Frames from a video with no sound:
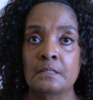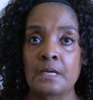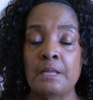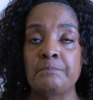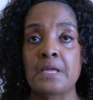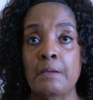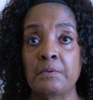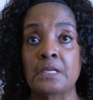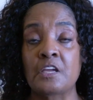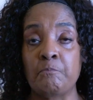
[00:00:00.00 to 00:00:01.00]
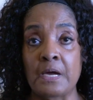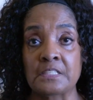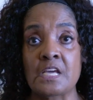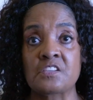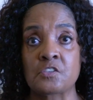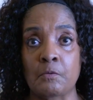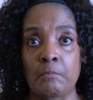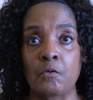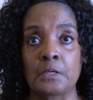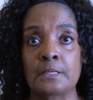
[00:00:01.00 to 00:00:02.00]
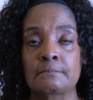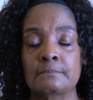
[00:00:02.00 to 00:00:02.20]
and be able to give my testimony